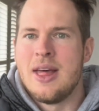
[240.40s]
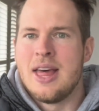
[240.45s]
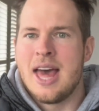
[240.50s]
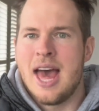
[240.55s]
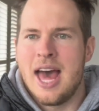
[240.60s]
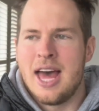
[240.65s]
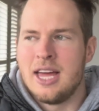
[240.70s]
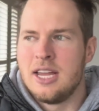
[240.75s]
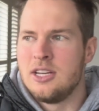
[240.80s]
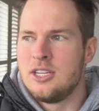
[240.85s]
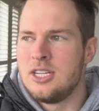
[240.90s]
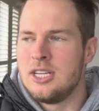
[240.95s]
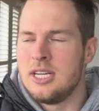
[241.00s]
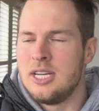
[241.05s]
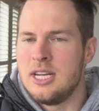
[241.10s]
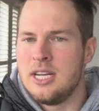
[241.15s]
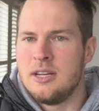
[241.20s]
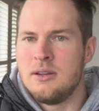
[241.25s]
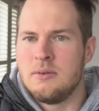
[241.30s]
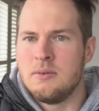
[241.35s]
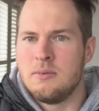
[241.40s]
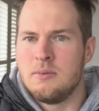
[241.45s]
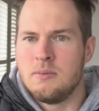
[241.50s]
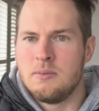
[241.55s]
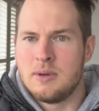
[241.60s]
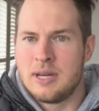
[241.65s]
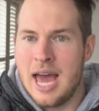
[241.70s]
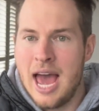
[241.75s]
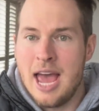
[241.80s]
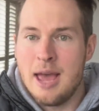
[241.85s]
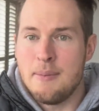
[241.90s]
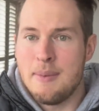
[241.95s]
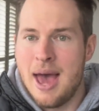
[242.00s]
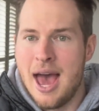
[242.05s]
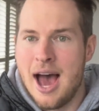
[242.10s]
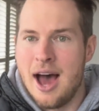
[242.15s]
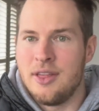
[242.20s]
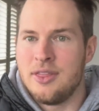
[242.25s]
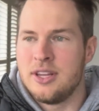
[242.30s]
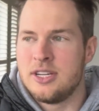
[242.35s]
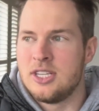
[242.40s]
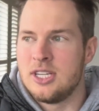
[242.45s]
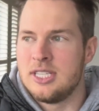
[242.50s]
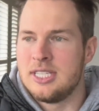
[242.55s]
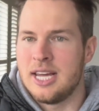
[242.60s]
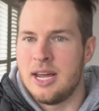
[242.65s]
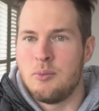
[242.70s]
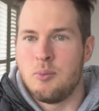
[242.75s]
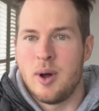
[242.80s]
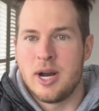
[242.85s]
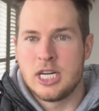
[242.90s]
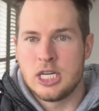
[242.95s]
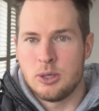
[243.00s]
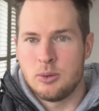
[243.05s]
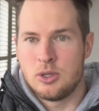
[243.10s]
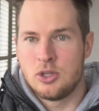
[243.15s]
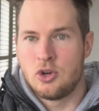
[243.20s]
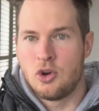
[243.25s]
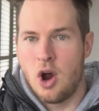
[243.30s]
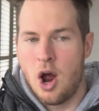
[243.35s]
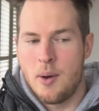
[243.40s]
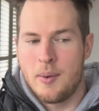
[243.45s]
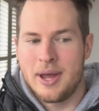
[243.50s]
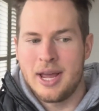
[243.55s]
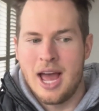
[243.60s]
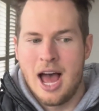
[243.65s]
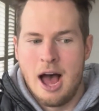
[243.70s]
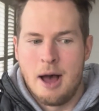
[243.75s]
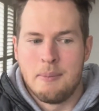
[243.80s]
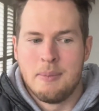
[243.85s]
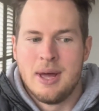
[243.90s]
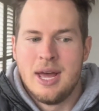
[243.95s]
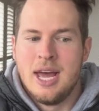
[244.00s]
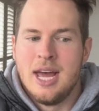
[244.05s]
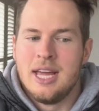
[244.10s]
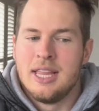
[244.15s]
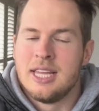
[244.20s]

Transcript: and she came out that she said when she was growing up,